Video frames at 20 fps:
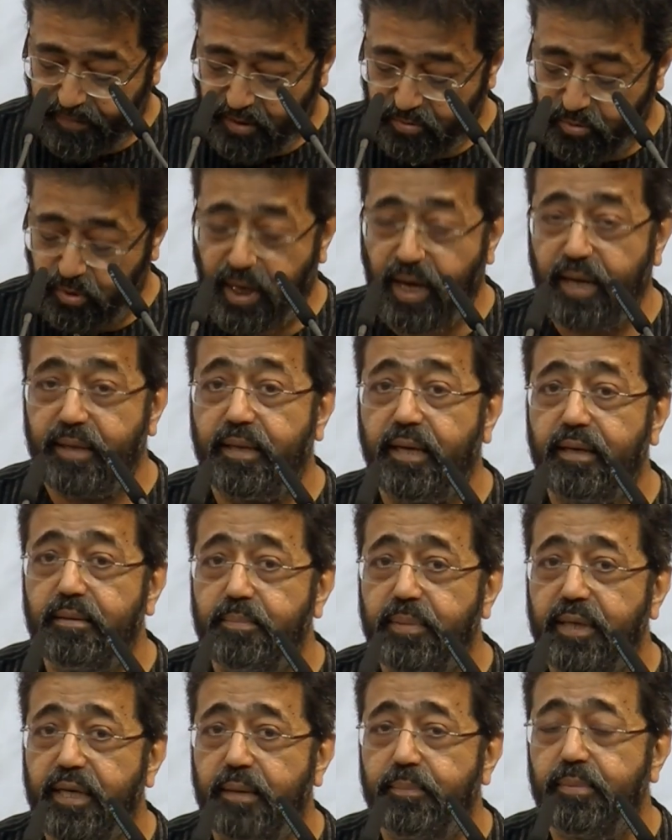Would I
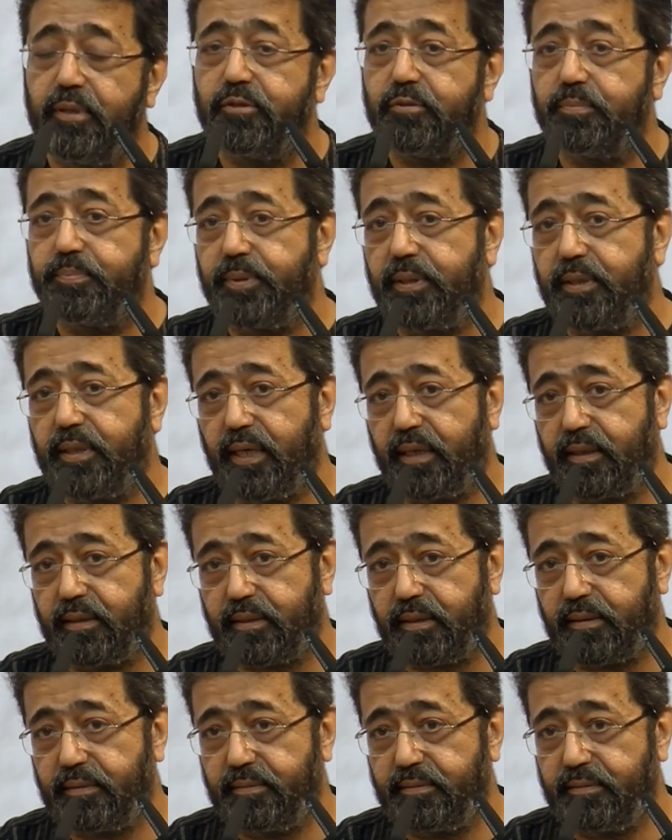then be able to
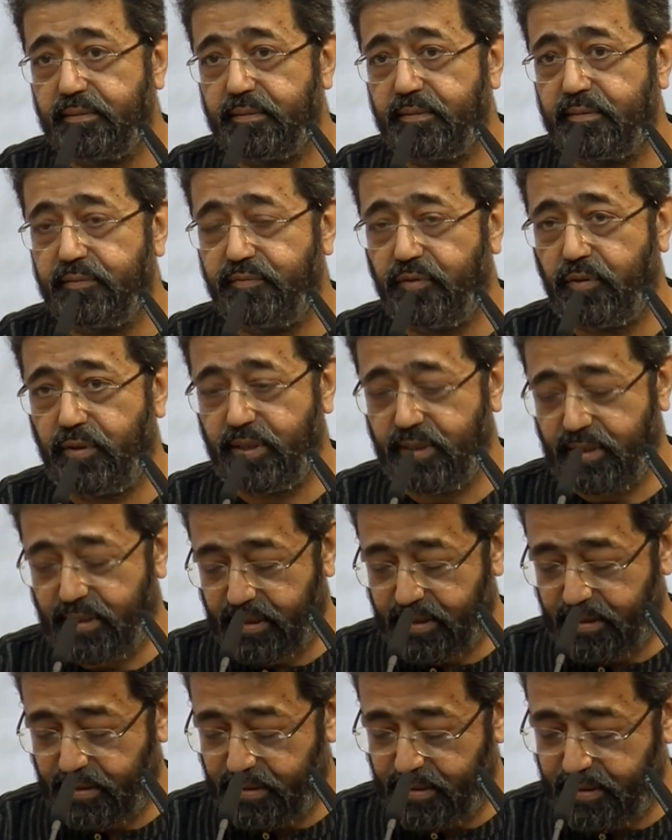predict, for
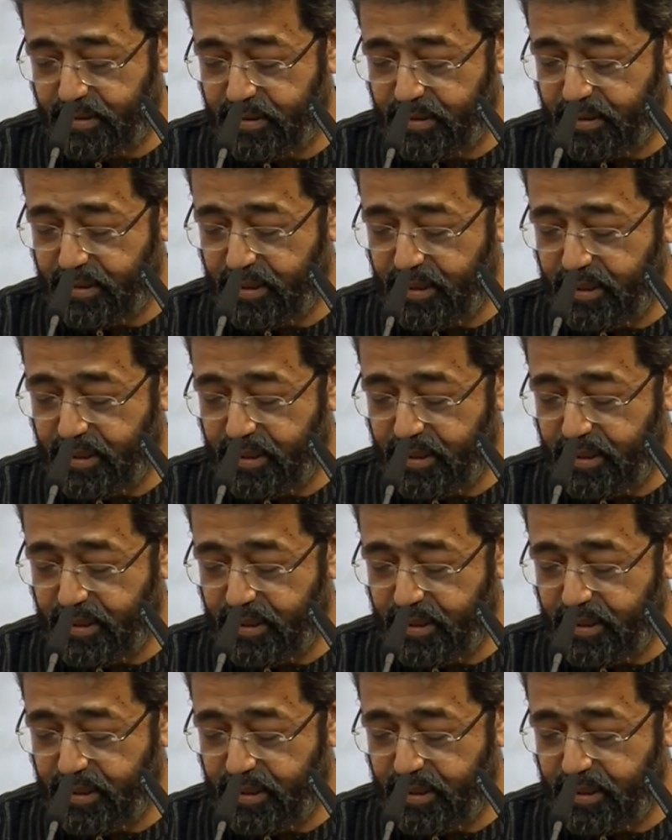instance,